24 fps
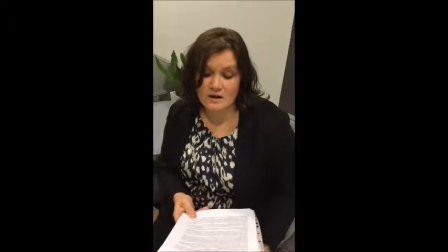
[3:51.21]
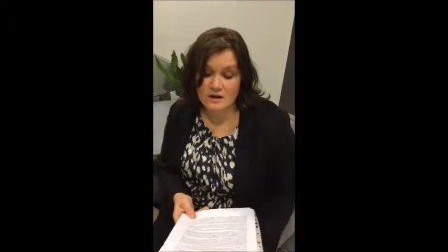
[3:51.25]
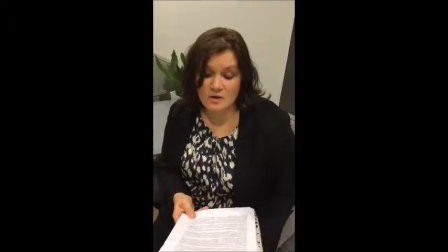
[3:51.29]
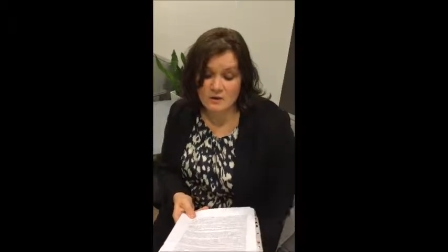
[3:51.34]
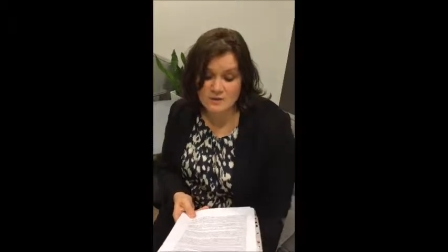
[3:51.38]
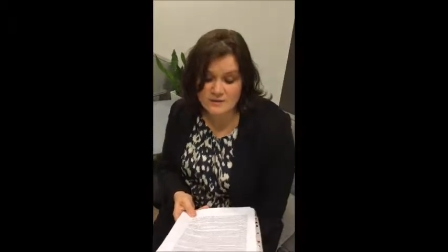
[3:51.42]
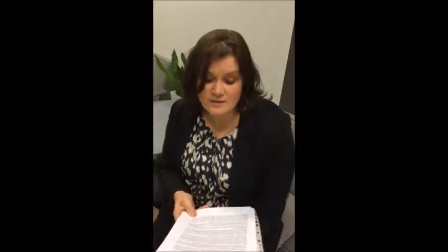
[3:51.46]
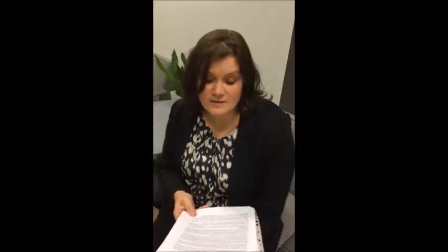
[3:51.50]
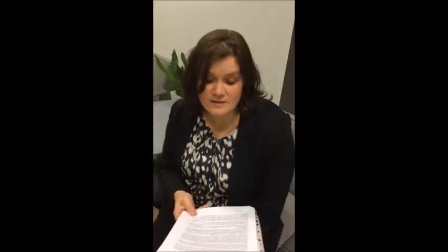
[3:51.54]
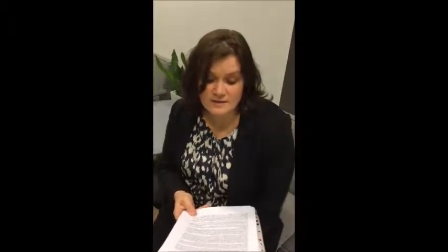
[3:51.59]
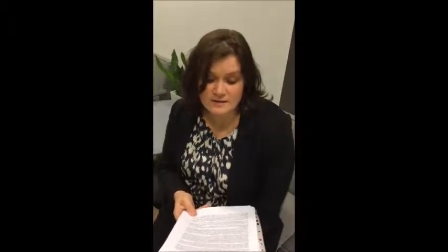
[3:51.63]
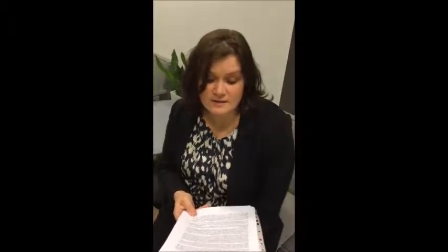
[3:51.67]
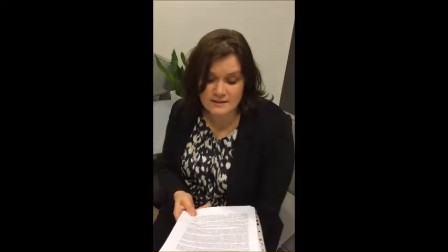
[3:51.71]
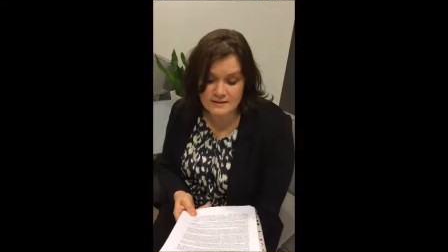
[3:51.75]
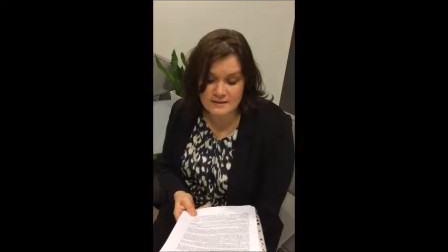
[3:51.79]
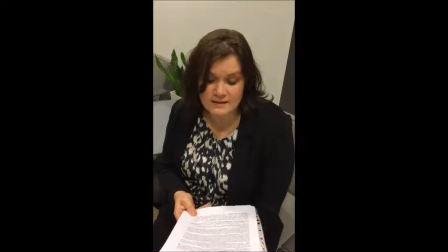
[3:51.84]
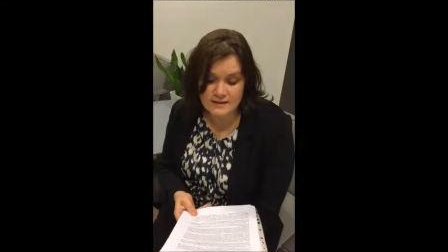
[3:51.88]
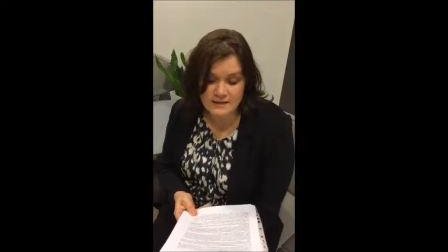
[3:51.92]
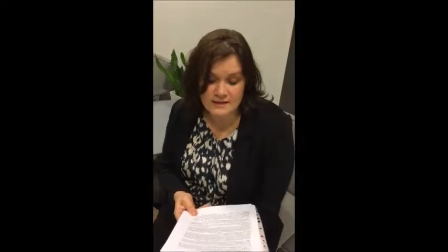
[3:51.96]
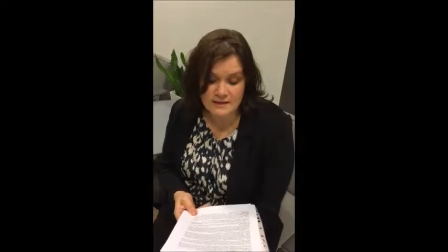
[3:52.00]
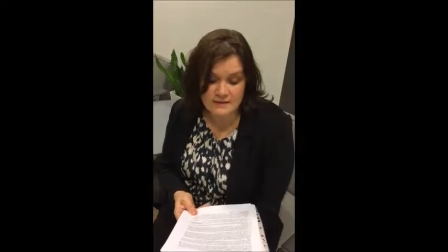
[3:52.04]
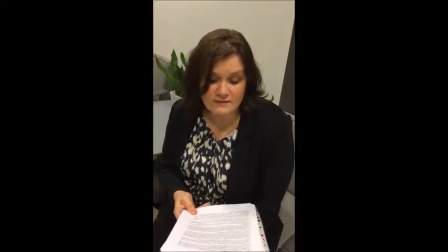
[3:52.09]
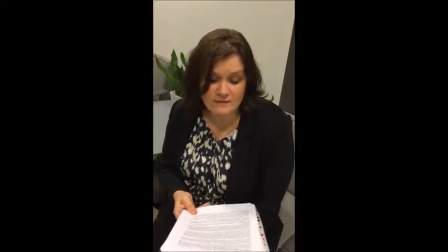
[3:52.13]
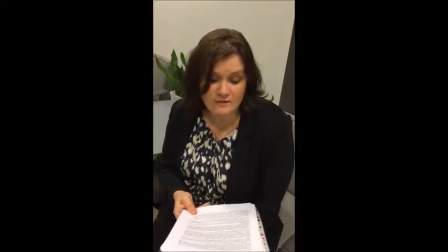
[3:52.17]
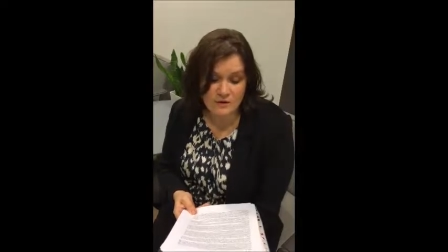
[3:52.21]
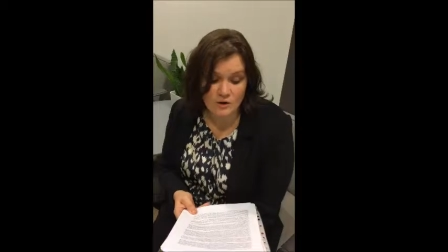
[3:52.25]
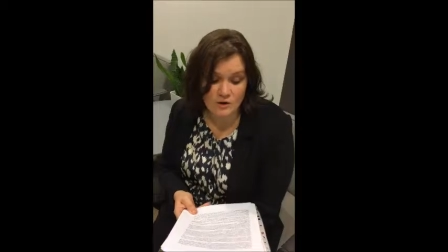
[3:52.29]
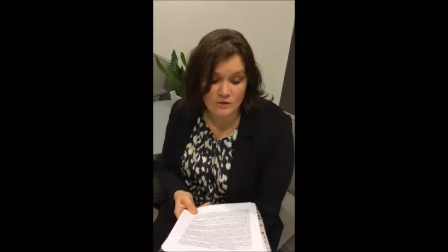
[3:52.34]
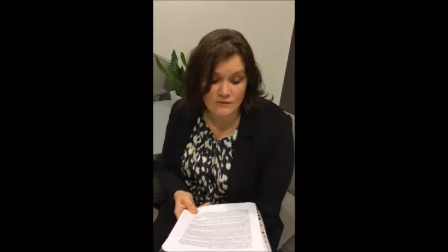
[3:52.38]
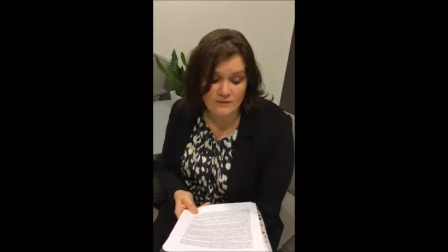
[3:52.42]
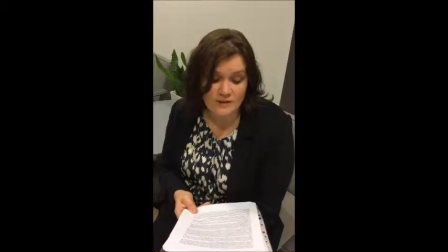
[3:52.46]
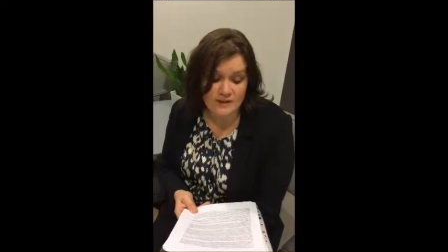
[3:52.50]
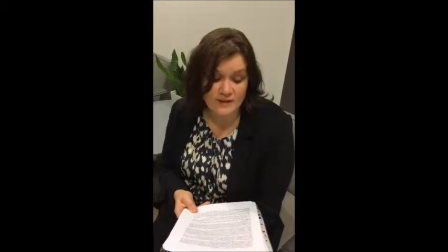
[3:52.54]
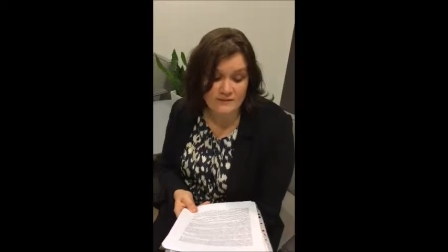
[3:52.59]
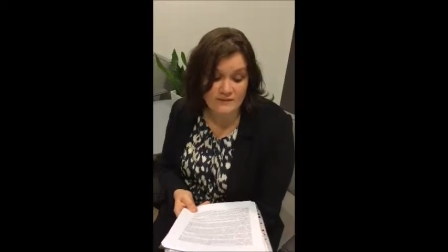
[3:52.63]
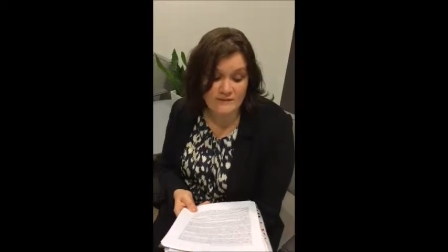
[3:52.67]
constantly
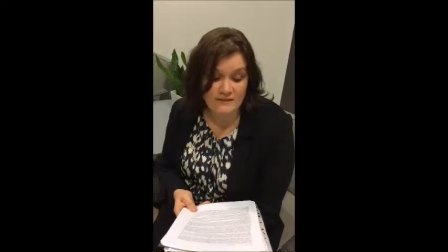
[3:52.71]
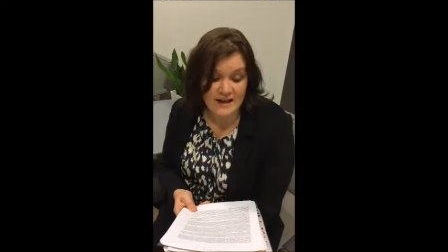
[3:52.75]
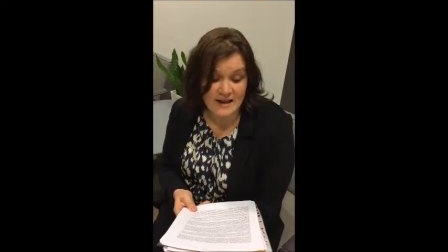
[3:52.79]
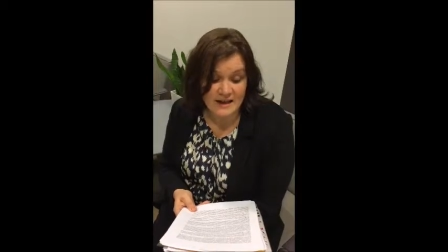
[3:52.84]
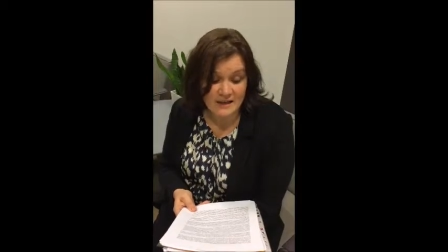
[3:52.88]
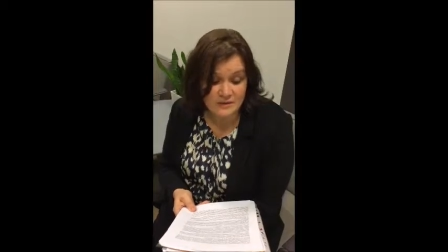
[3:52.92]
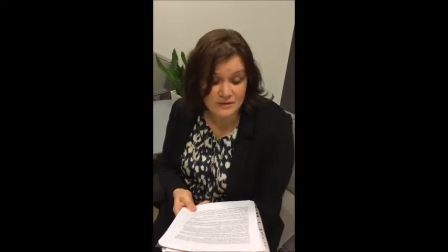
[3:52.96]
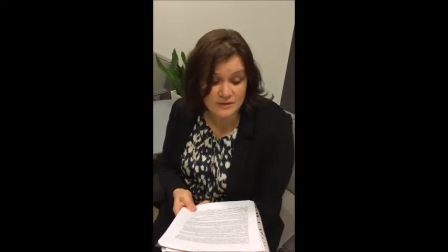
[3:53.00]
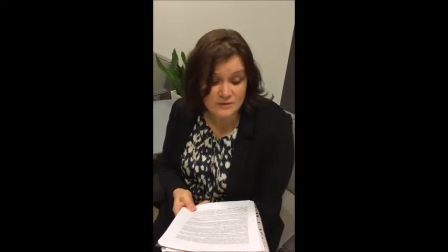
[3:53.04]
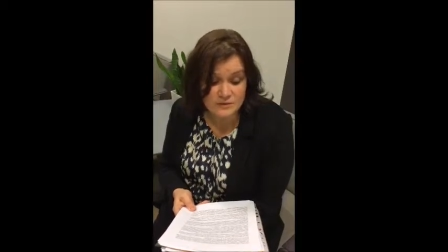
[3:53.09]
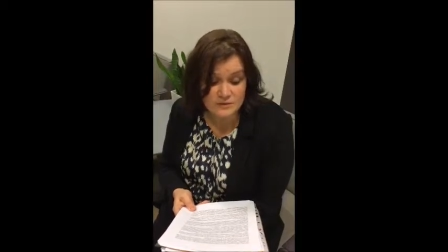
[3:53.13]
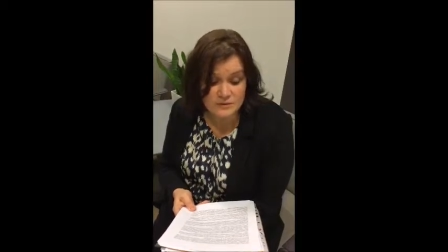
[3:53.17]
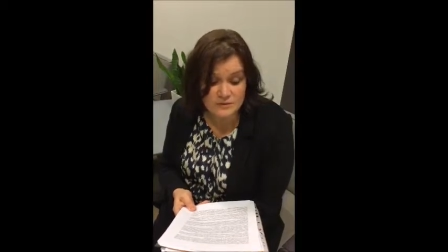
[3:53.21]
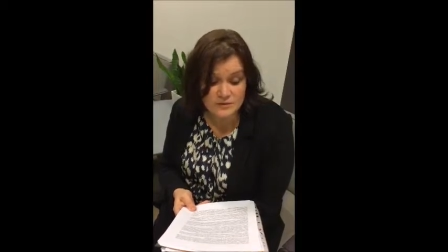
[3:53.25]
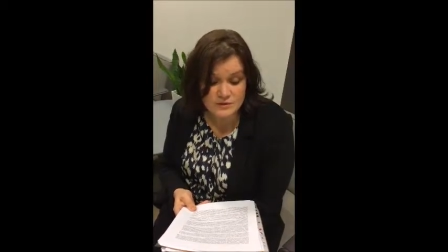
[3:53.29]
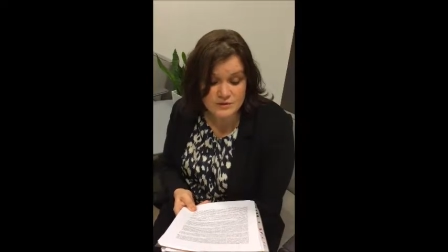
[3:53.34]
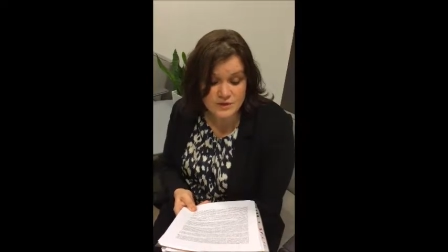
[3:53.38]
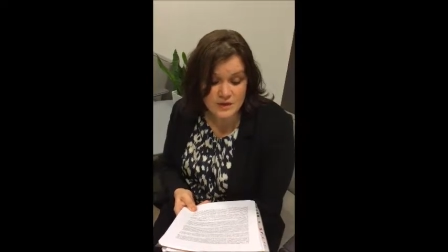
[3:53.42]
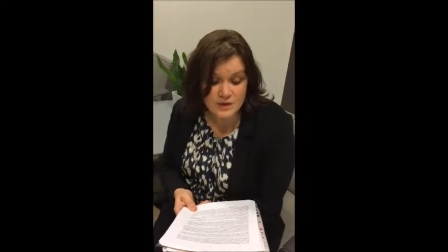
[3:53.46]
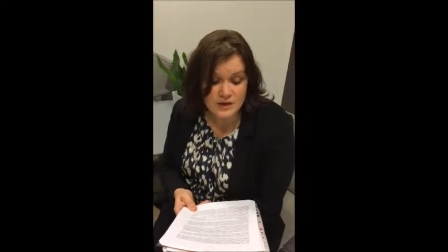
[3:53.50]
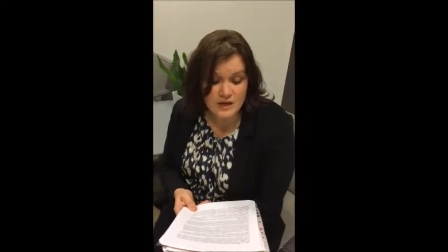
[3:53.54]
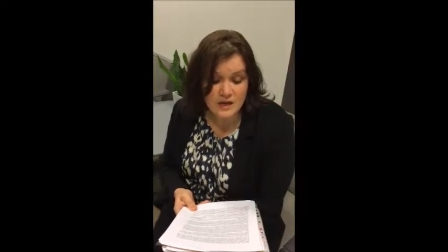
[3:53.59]
evolving values,